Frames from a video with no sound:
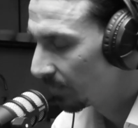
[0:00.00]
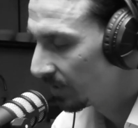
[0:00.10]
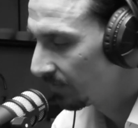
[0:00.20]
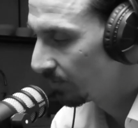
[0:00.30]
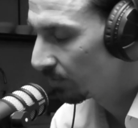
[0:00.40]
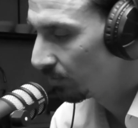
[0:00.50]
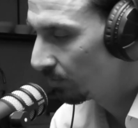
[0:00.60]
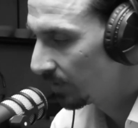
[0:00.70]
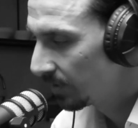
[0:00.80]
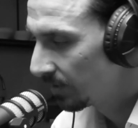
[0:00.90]
But if you
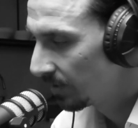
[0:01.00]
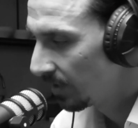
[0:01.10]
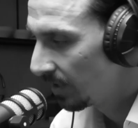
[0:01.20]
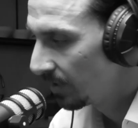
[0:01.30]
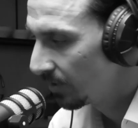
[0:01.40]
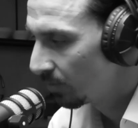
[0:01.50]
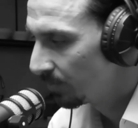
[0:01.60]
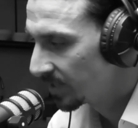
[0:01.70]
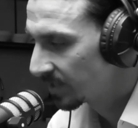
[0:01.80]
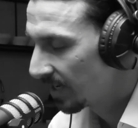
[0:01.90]
do it,
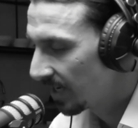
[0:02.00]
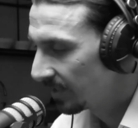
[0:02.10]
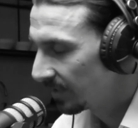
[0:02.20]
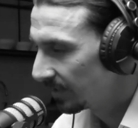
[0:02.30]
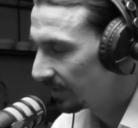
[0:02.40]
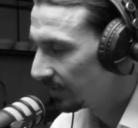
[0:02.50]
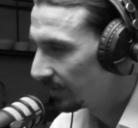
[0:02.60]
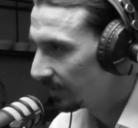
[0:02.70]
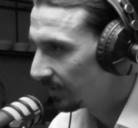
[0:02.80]
you're misguided.